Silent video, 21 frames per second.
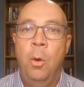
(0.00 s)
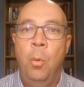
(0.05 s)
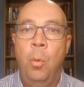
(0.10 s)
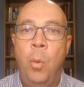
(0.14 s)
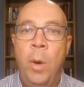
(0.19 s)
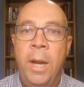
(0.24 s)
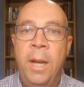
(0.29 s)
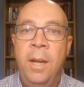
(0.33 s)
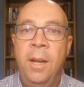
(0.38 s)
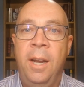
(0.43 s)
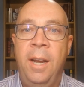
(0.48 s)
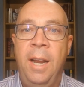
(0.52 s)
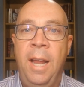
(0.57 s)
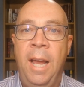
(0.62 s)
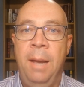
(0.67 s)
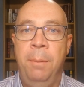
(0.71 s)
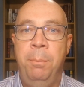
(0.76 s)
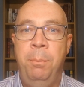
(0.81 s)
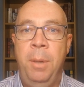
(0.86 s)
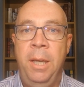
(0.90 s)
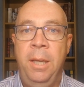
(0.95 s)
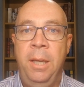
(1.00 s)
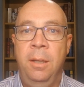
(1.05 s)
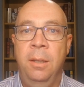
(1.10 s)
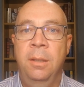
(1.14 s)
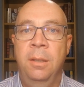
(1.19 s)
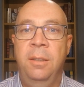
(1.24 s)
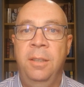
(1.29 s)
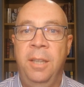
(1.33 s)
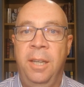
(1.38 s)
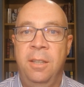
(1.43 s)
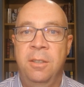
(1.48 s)
when an
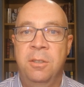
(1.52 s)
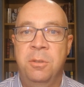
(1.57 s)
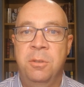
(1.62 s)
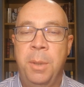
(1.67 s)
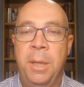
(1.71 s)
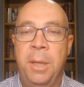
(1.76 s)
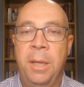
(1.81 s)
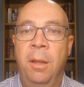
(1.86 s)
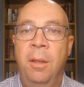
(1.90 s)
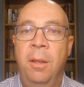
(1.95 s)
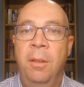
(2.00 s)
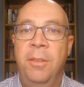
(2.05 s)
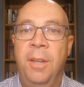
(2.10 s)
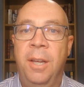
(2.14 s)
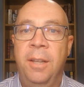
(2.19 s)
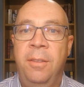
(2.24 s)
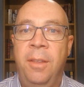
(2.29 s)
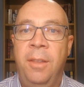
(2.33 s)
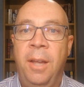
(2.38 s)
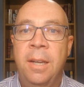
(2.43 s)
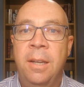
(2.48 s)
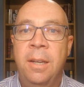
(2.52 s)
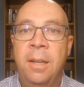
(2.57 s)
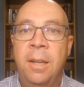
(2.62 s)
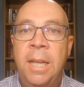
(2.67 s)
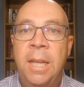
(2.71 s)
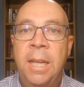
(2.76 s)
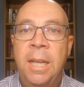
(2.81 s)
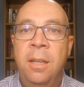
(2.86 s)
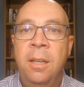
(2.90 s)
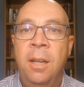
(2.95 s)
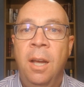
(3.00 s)
applicant tells me that they
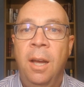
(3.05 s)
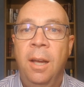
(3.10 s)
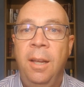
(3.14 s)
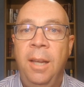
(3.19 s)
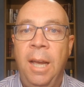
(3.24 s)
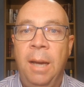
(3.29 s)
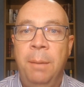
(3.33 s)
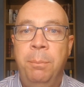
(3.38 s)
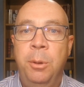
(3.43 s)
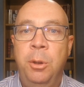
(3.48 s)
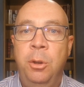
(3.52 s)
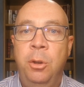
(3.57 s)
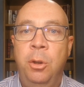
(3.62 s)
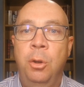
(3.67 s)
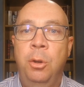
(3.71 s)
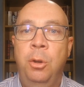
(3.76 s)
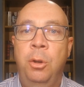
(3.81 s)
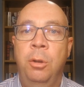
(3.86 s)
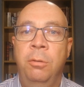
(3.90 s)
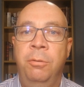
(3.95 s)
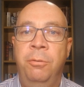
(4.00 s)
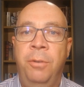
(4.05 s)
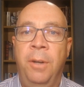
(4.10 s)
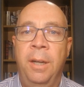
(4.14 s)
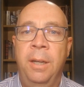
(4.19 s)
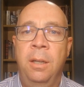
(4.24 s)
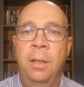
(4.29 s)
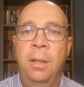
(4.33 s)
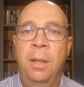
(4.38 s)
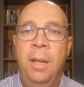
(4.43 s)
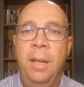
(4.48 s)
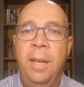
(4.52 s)
need capital to
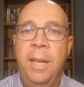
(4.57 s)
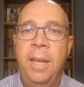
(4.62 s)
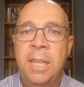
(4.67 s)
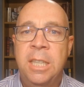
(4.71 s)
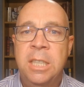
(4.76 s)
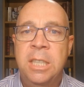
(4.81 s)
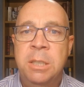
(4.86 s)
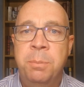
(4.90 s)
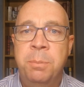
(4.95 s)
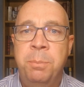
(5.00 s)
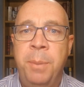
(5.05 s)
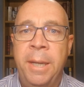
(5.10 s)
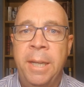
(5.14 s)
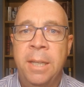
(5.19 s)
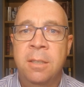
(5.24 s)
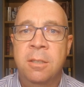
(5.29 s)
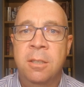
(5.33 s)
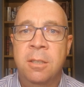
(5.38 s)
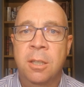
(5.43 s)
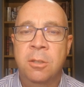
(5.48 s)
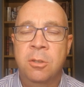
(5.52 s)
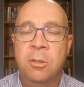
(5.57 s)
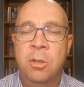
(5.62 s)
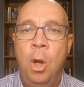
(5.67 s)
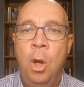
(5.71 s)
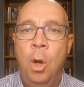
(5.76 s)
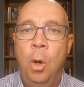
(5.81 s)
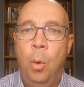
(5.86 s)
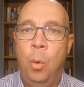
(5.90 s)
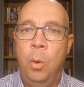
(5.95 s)
fund expenses,